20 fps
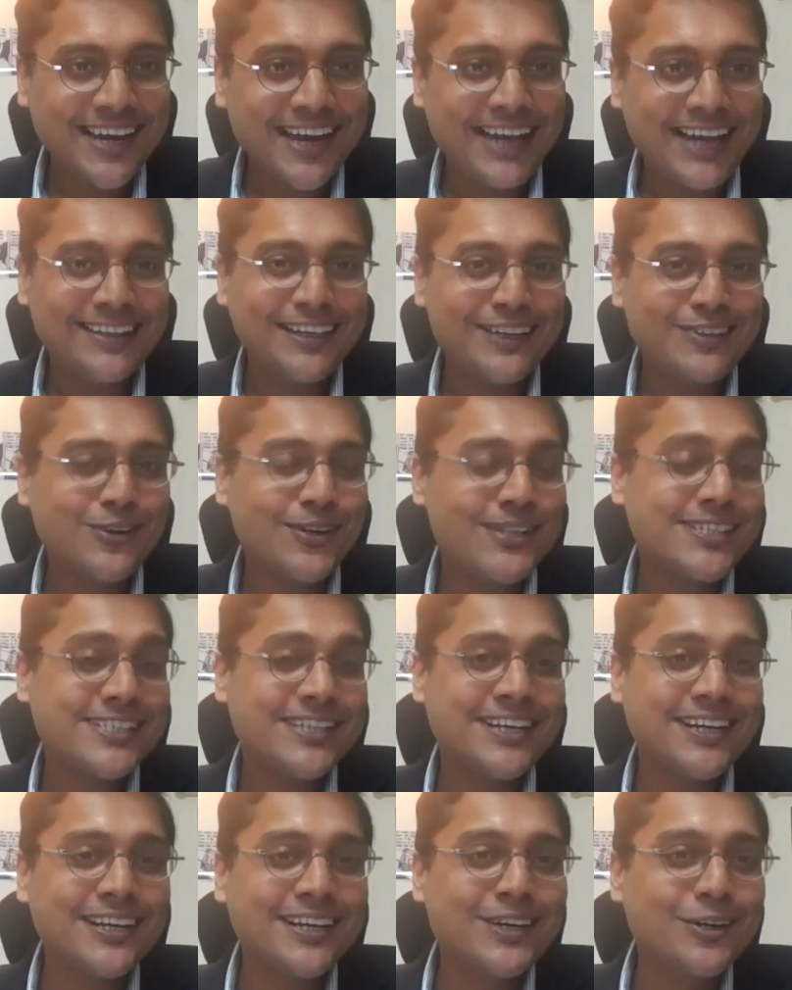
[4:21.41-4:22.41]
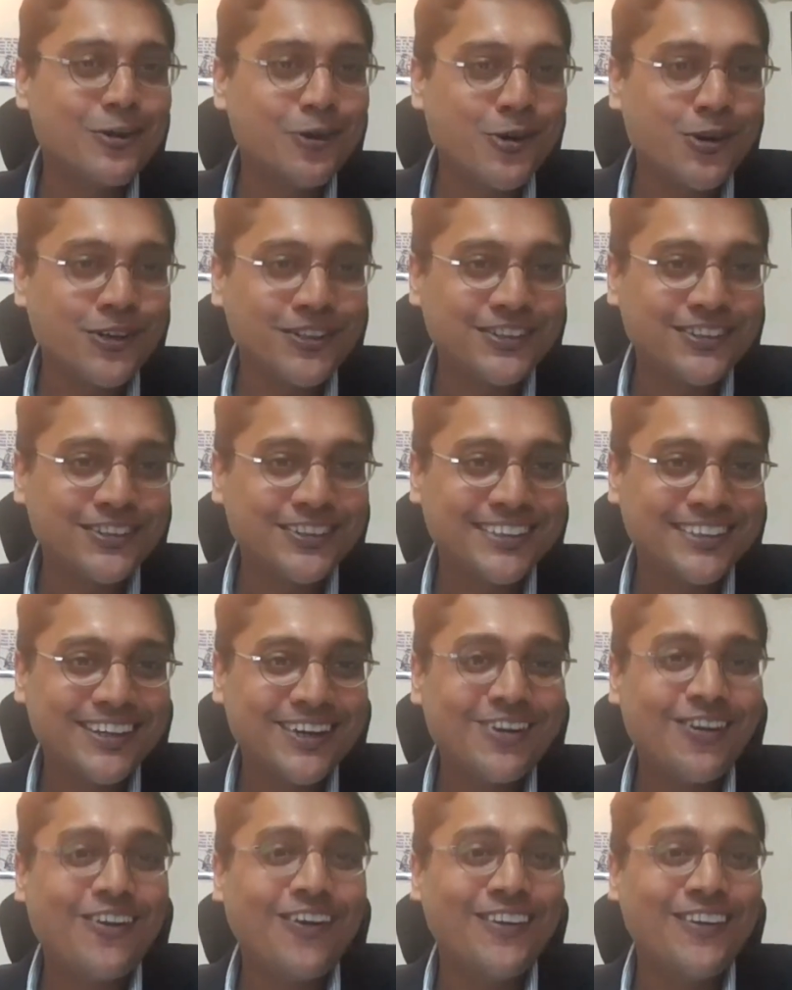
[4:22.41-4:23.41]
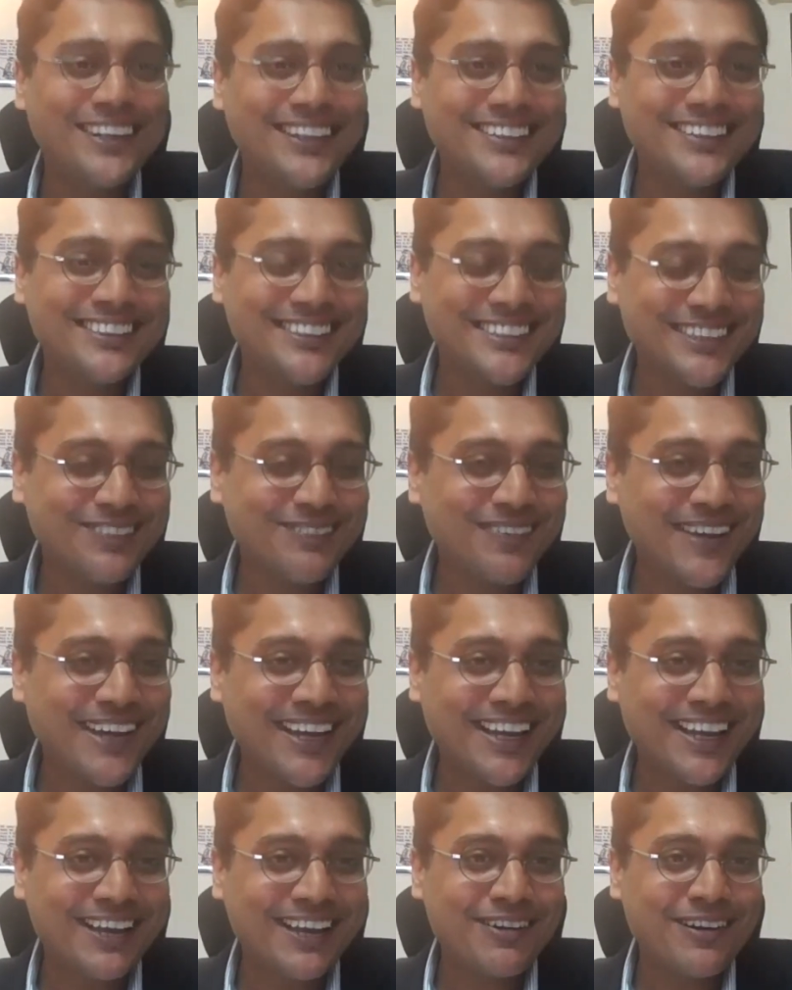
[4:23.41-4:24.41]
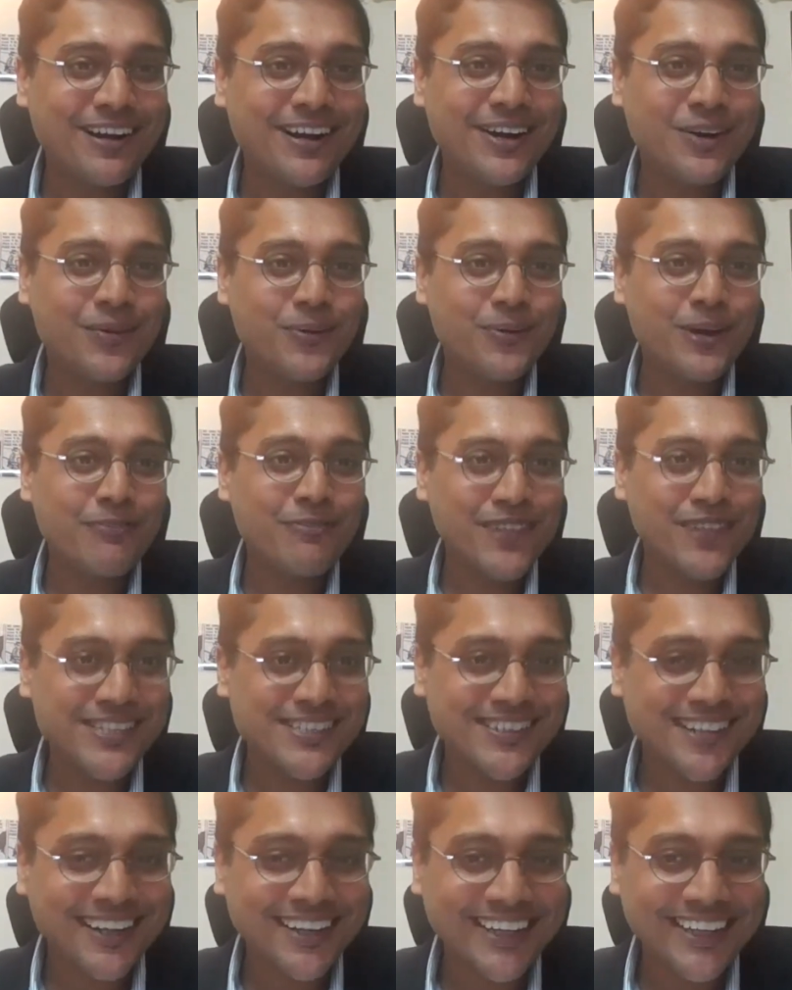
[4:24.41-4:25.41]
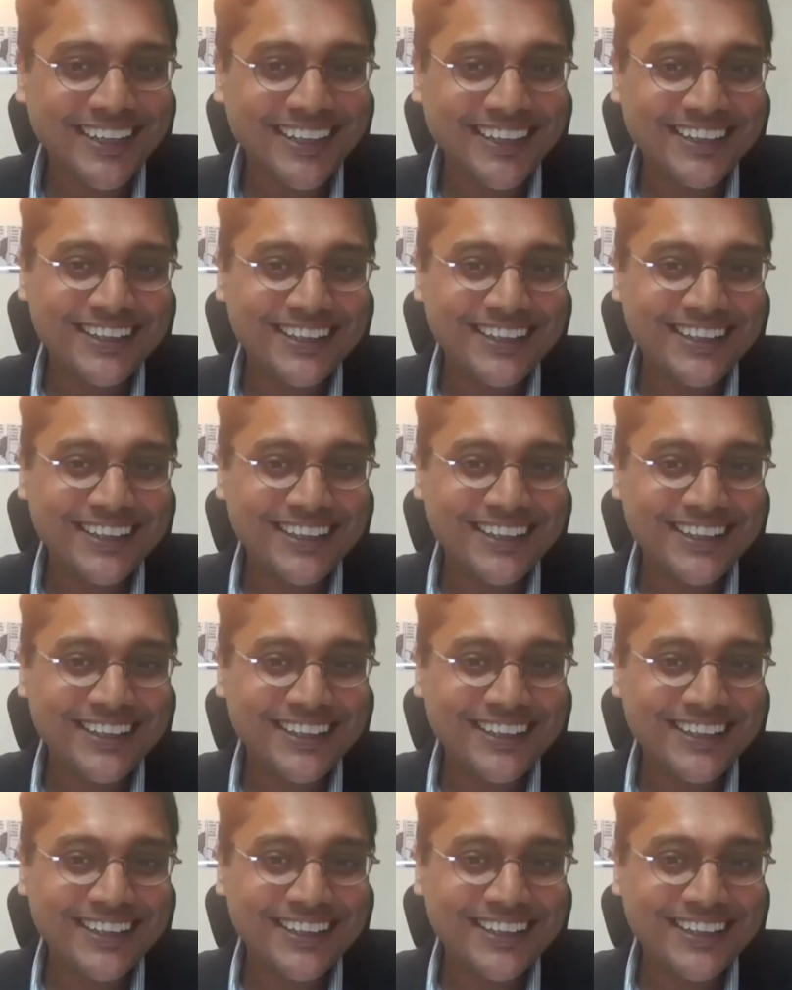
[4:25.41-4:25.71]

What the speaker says: and there's not a single course on decision making when we study.